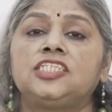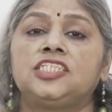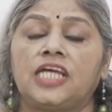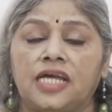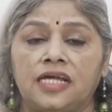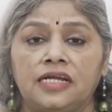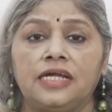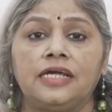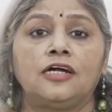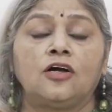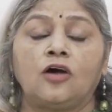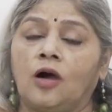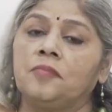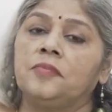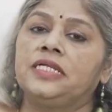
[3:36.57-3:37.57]
sharing
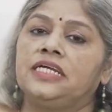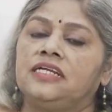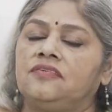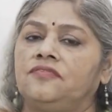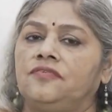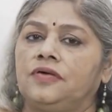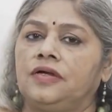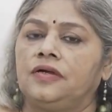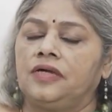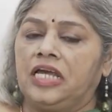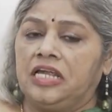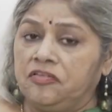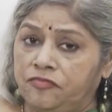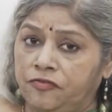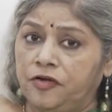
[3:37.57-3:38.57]
common
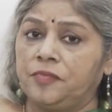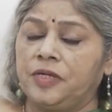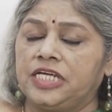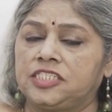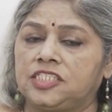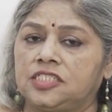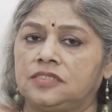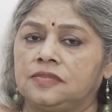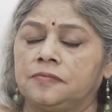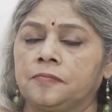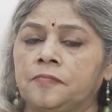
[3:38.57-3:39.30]
information.